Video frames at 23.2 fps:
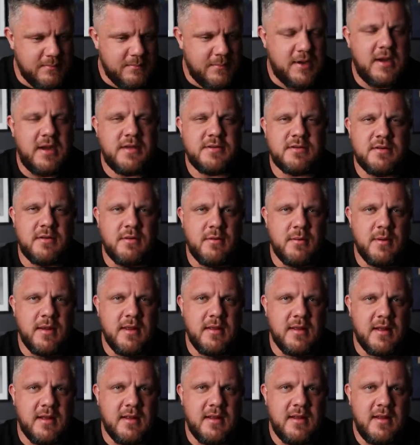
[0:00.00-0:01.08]
pressure away,
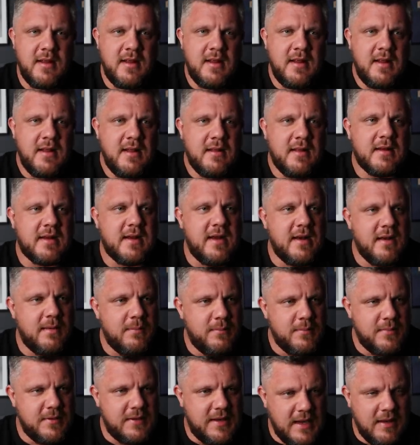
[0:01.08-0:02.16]
that kind
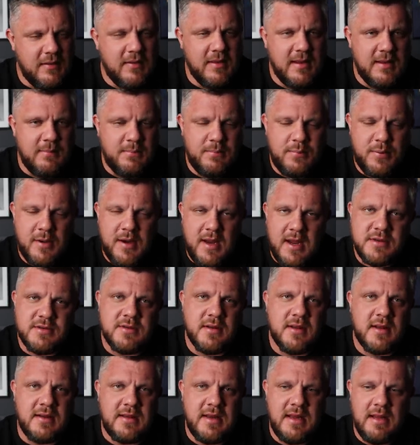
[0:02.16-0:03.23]
of daily
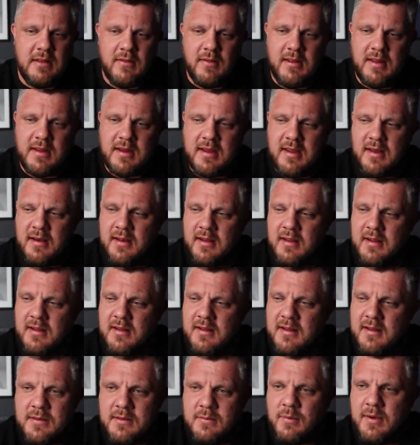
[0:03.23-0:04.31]
pressure, that daily kind of
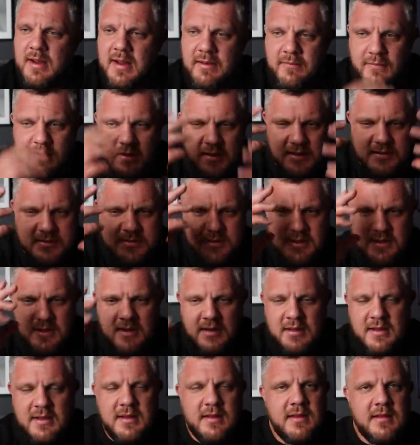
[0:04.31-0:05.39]
whatever it is,
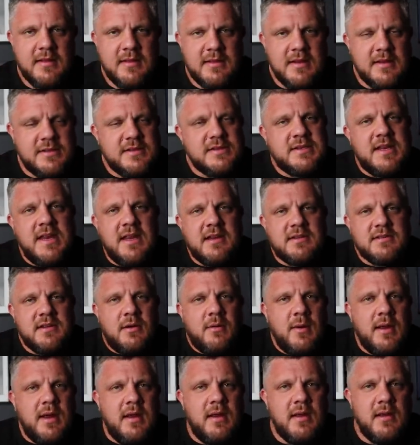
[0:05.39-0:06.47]
it just takes it
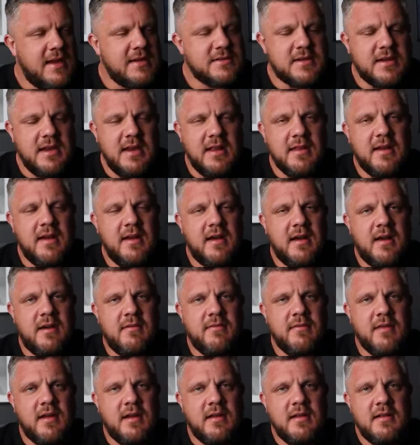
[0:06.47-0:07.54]
away. It's great that I
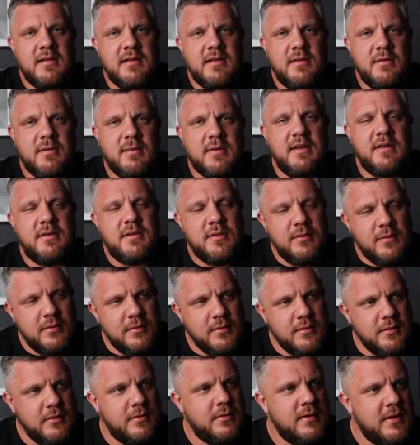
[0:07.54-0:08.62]
have that. You know, when I
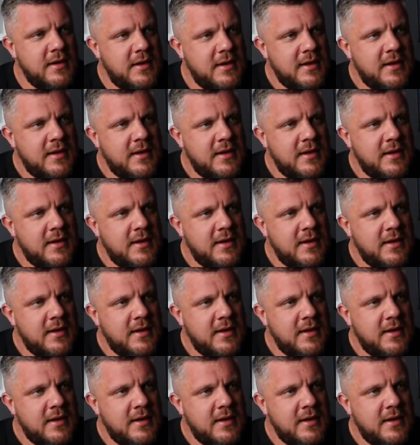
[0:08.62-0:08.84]
do